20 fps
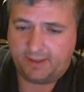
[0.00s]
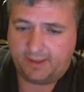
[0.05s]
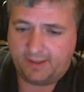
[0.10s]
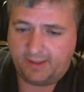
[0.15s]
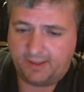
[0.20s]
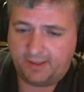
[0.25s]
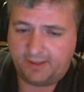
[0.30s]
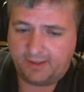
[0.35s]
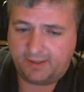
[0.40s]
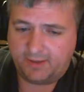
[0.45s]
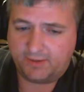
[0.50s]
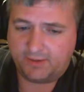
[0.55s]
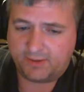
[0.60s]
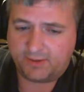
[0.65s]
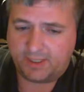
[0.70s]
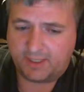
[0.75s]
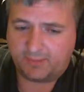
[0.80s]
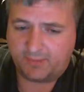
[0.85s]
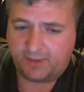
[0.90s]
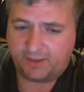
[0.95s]
It'll
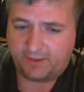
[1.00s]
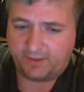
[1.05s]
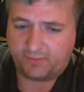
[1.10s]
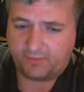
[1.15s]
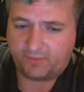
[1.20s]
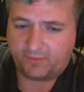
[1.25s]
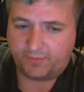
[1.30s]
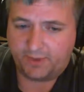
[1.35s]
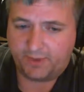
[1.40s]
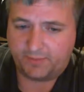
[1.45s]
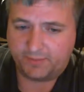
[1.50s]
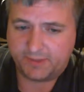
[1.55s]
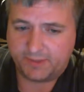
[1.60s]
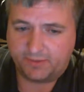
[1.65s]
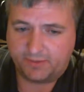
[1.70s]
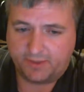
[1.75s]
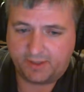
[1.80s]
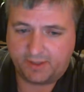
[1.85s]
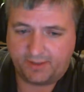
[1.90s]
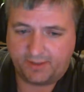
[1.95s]
take a while to warm up
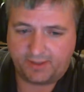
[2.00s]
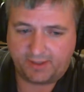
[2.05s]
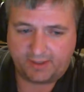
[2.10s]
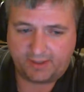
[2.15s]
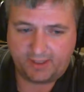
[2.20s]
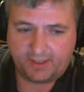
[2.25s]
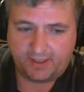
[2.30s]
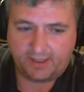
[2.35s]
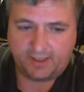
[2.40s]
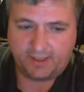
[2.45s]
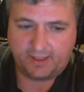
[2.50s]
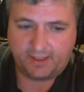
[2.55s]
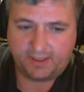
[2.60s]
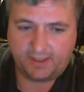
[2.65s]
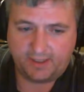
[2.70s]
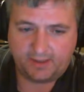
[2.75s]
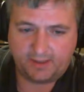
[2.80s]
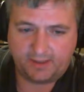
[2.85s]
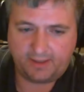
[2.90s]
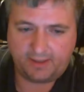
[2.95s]
to. I think they
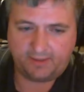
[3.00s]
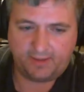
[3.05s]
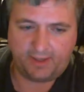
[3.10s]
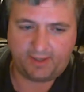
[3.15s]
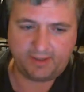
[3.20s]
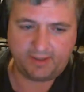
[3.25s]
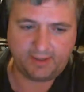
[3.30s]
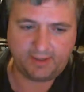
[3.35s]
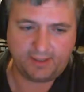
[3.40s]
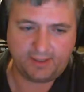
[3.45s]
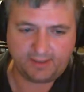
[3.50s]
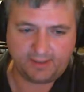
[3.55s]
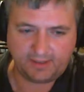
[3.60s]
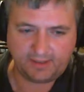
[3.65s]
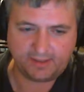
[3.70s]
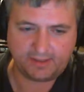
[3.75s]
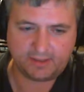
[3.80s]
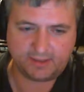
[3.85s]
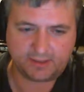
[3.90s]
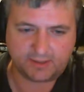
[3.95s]
and
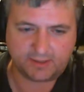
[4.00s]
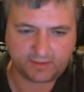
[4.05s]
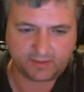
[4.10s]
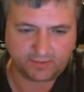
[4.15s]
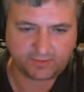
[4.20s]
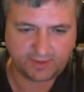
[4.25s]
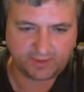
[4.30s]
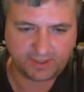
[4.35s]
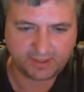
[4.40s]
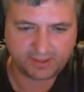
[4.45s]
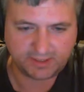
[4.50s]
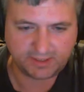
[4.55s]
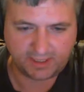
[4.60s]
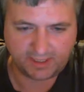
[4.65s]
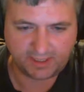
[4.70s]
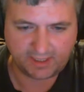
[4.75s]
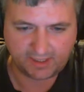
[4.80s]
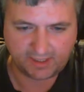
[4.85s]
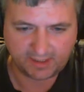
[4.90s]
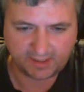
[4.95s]
in this article they
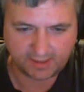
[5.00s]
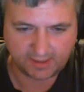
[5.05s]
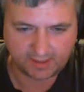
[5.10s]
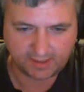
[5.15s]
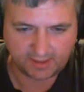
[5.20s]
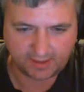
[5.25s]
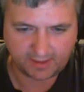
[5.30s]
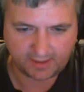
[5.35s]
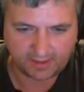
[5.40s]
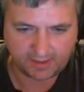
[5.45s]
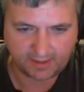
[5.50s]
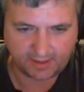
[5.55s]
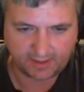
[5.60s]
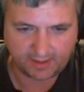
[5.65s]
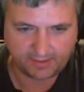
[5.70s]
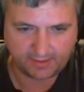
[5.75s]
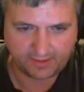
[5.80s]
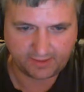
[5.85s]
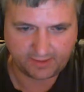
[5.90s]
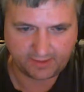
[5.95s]
say that
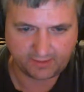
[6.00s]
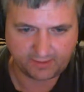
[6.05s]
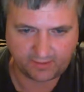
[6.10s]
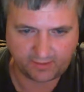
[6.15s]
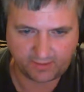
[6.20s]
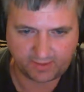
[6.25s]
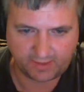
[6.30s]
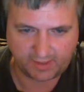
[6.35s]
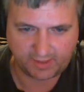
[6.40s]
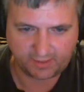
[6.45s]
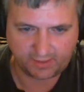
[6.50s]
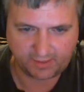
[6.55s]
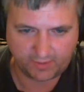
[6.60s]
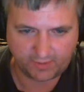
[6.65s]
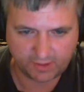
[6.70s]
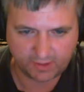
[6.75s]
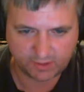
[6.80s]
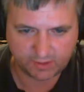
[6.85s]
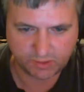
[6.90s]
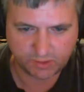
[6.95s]
they're looking at
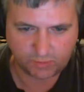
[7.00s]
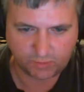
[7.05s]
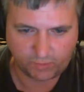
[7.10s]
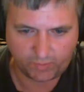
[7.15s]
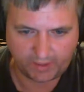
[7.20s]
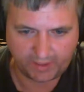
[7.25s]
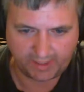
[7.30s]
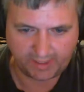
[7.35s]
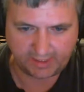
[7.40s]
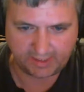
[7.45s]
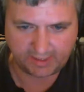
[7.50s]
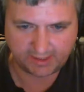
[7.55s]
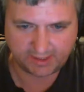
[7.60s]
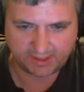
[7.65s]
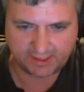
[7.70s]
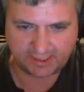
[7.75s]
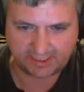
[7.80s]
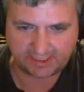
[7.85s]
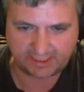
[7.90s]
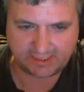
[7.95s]
what the
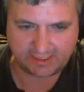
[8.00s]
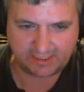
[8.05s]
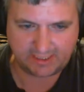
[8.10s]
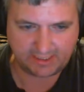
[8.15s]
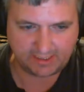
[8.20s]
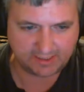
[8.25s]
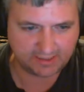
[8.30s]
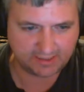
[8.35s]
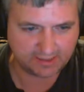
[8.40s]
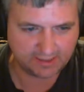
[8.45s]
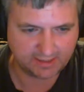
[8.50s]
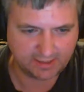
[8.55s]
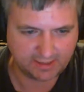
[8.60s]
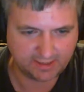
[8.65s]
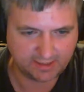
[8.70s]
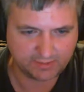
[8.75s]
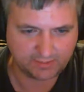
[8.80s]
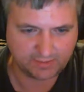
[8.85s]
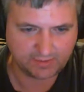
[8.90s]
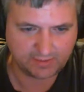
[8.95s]
2060s
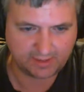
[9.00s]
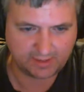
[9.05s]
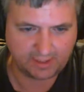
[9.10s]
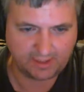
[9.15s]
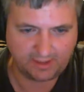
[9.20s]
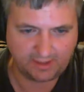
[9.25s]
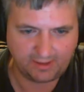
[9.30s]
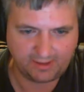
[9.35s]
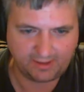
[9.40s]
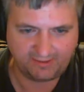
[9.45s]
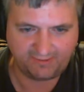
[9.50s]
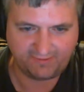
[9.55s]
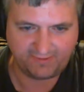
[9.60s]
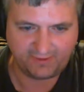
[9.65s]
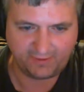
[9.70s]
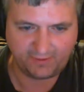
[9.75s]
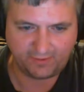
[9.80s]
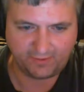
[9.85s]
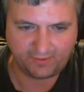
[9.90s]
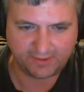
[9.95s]
is what they
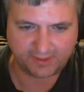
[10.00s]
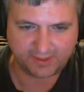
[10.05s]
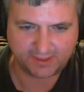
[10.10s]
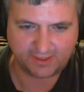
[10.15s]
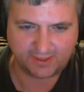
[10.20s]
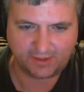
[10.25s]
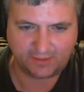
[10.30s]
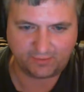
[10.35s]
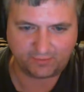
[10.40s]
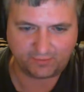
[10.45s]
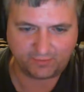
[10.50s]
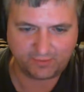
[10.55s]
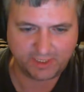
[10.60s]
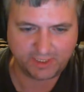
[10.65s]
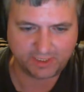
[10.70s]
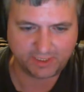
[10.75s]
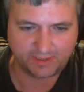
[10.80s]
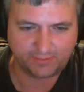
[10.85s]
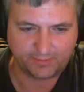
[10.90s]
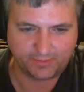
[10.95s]
feel is a
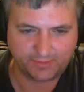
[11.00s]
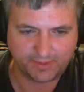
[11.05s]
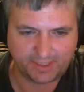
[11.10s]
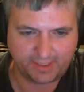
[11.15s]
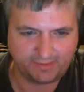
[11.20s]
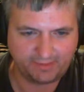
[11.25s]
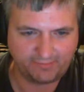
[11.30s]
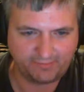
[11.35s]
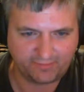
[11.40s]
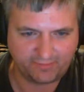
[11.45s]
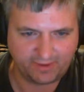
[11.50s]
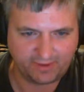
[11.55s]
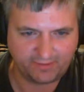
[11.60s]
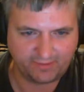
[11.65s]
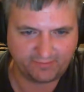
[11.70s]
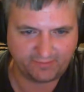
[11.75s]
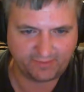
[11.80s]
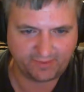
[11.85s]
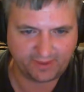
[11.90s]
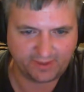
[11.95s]
reasonable time
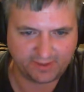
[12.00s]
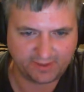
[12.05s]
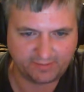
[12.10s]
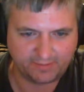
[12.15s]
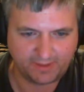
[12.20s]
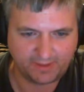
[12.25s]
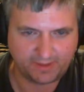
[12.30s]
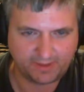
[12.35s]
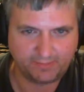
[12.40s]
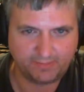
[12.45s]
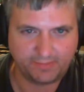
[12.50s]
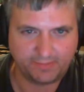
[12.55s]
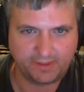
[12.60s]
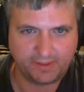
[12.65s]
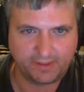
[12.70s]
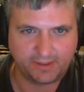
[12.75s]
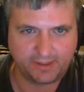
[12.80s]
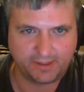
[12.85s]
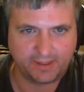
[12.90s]
frame for that to be completely